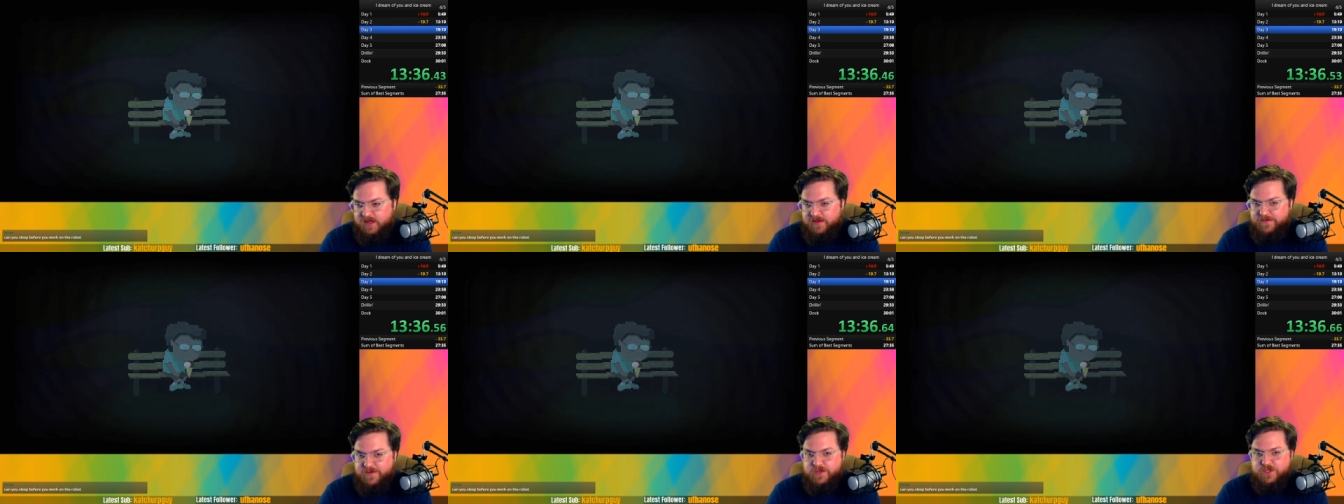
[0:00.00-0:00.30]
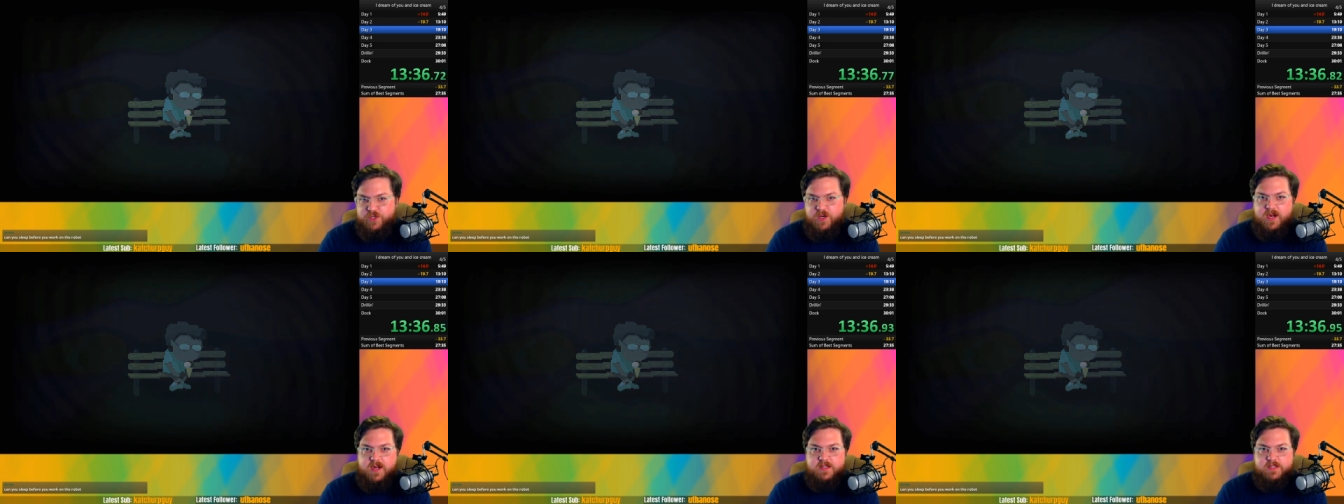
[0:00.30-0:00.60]
if you
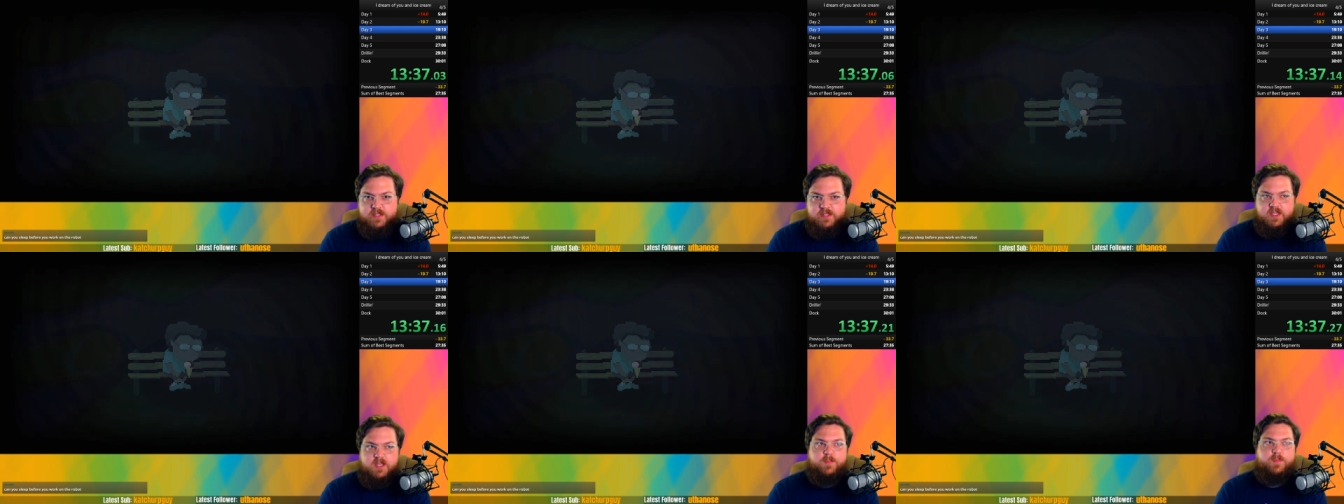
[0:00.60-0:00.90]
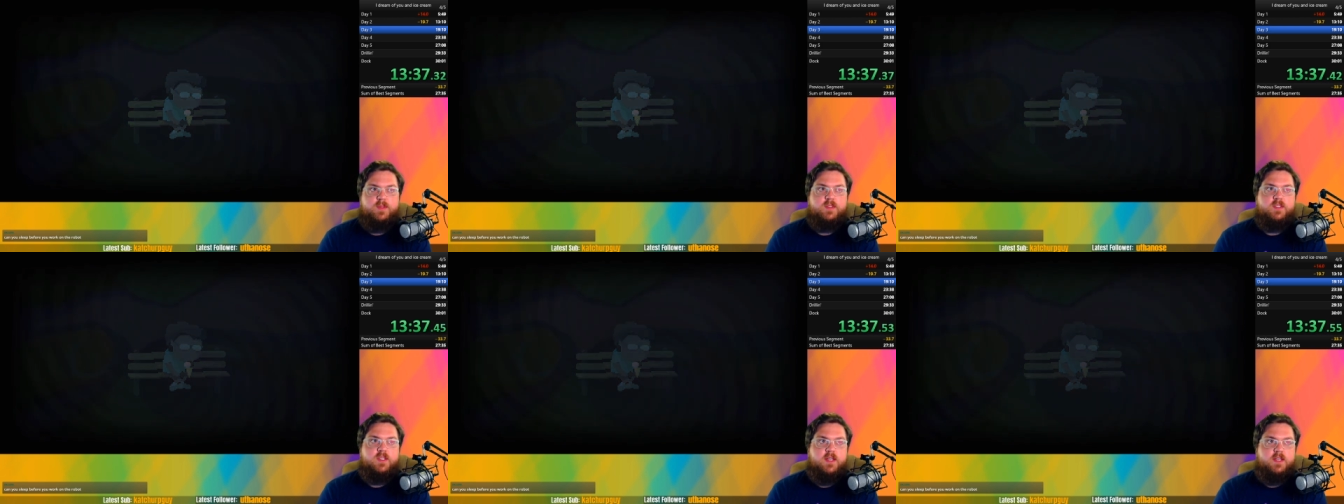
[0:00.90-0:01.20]
try to sleep,
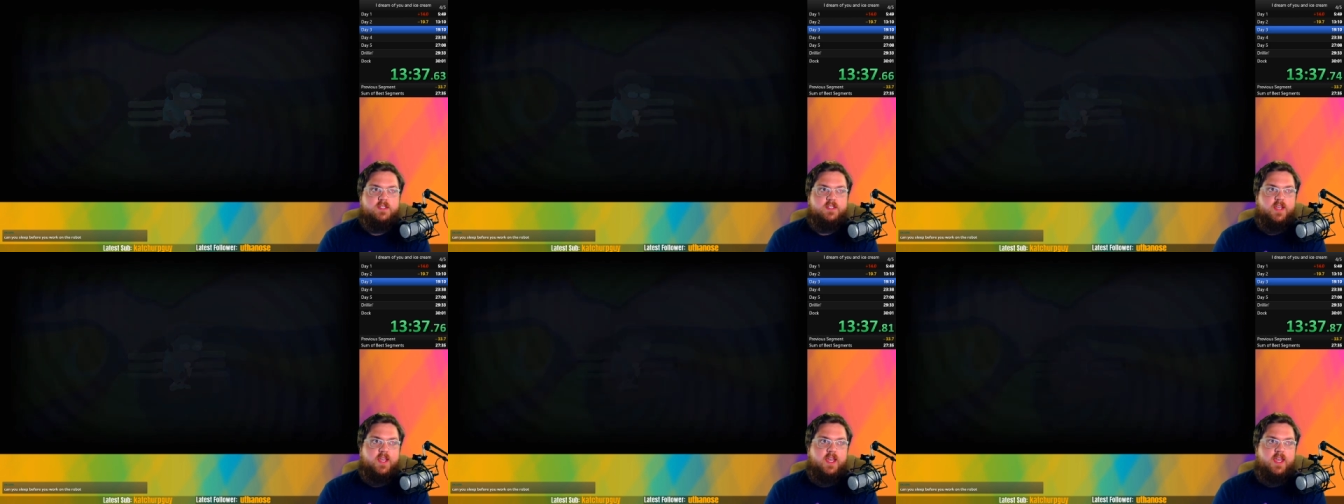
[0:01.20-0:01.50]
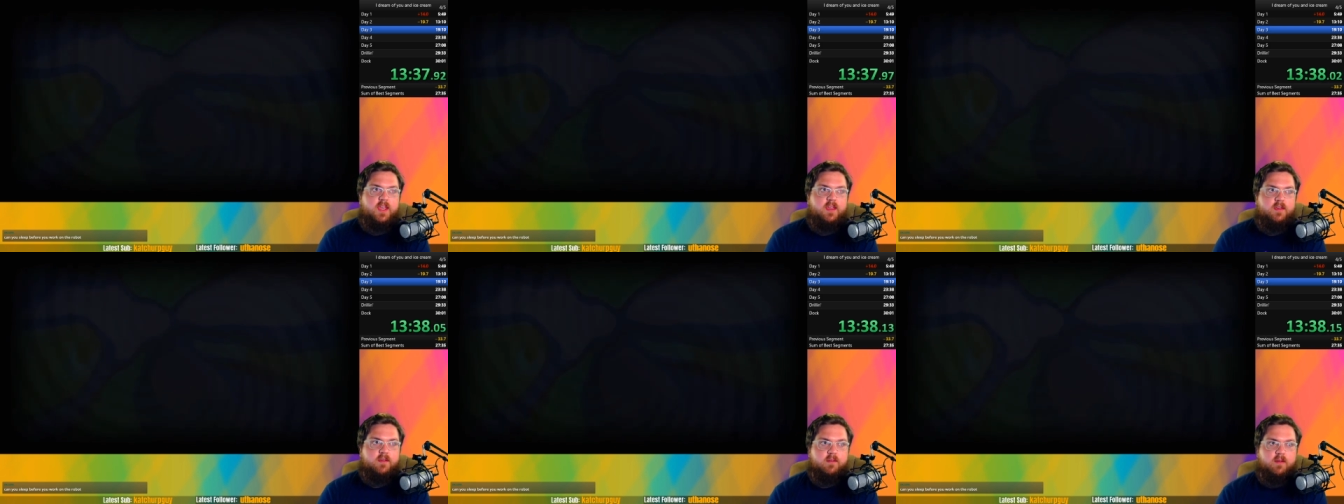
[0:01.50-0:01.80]
it says,
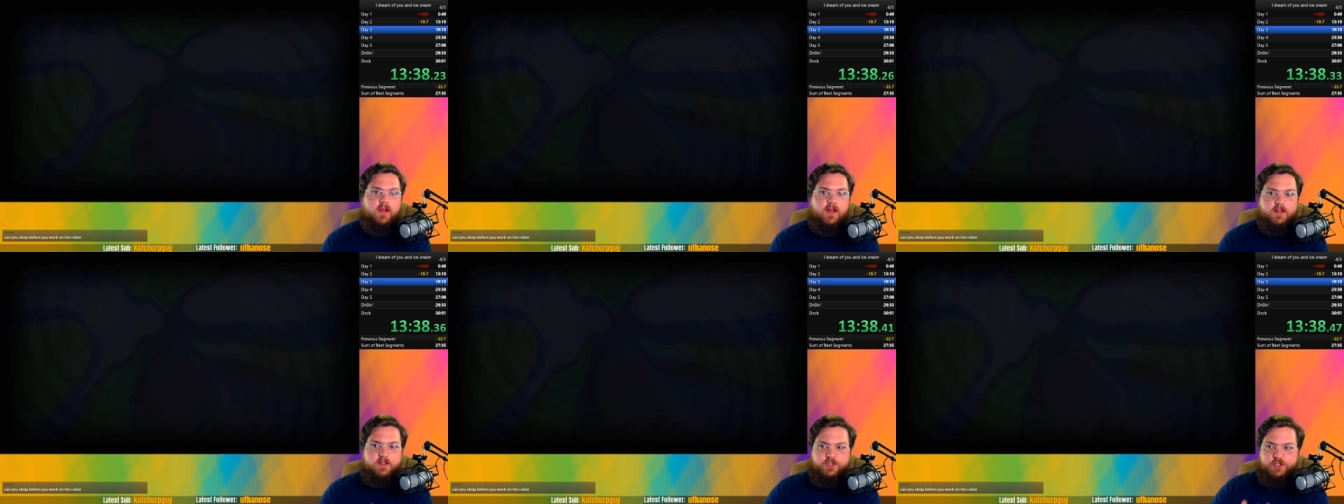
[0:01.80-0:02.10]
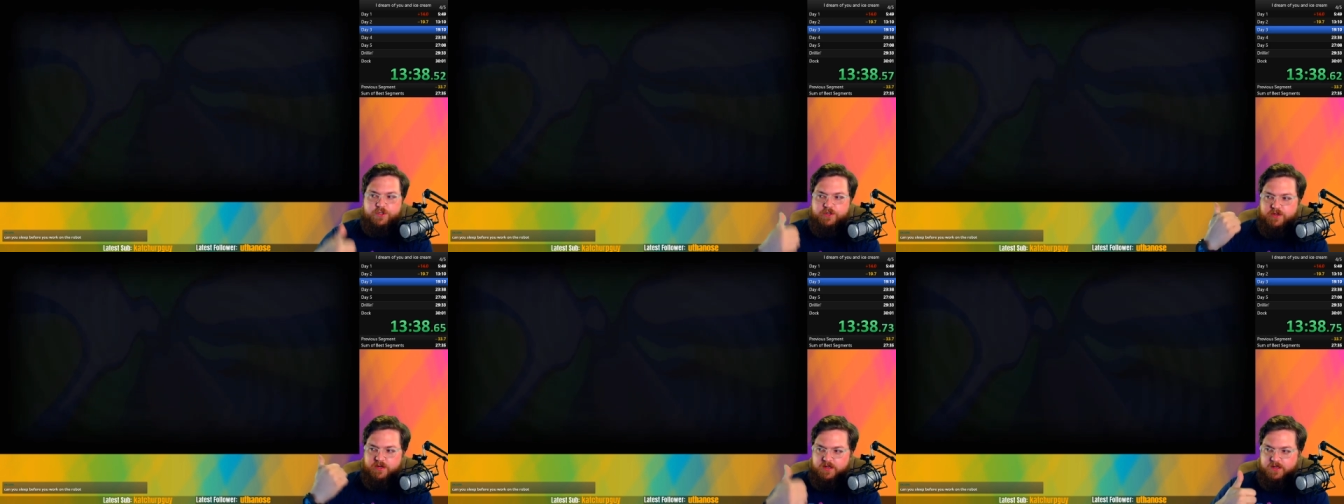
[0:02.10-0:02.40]
"Hey, I
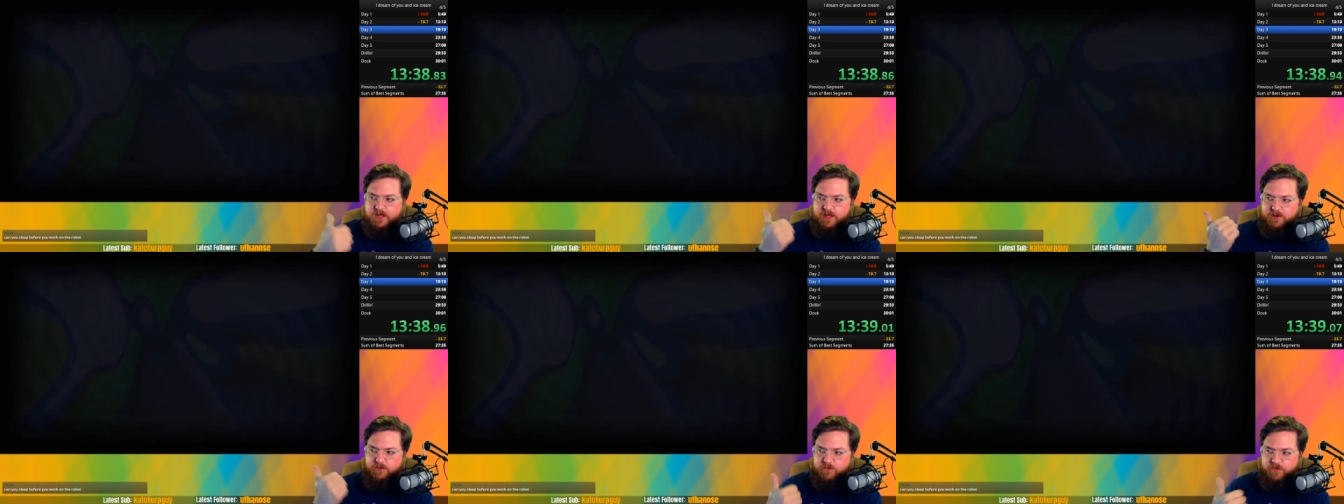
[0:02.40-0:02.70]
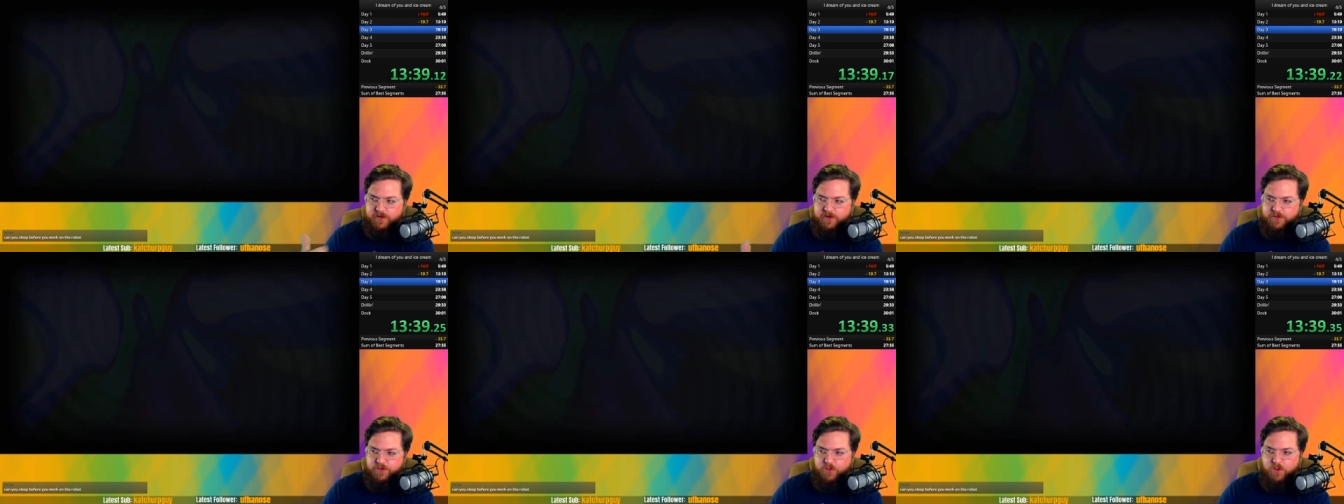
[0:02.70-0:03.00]
should uh,
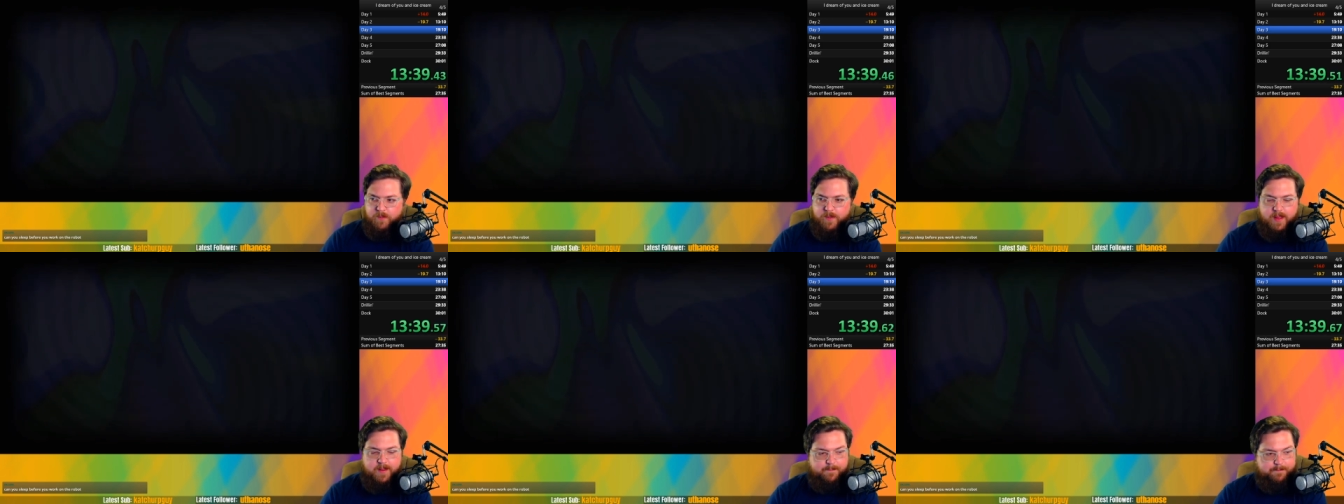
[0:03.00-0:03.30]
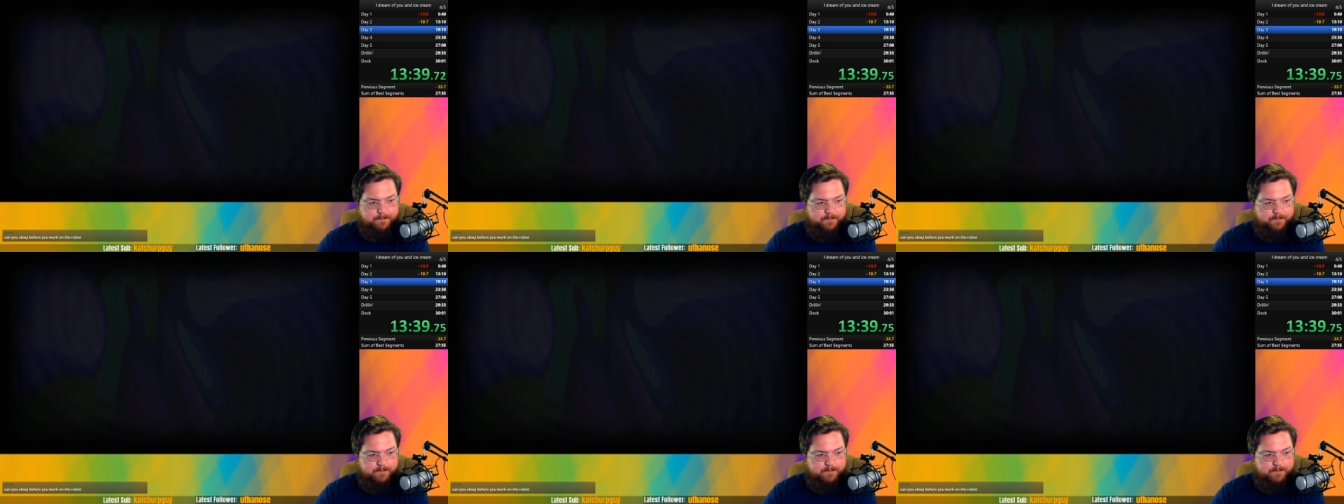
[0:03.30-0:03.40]
work on the robot."